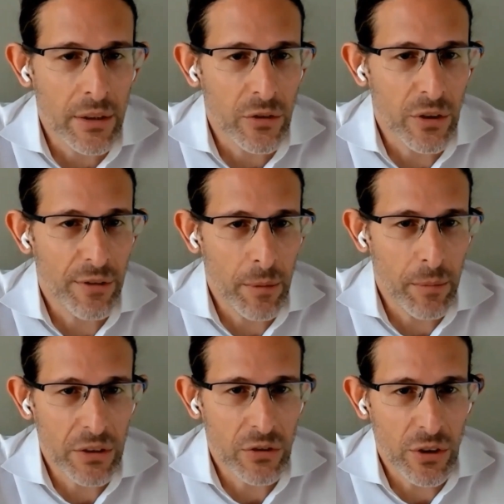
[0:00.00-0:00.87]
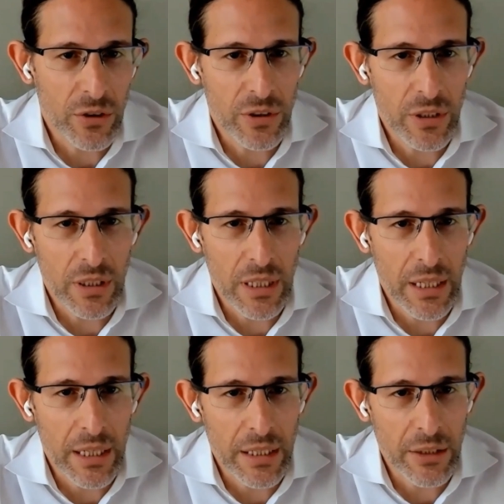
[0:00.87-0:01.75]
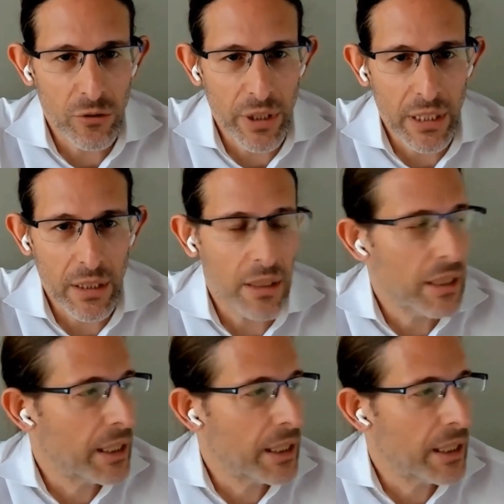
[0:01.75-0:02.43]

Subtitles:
several ministers in Israel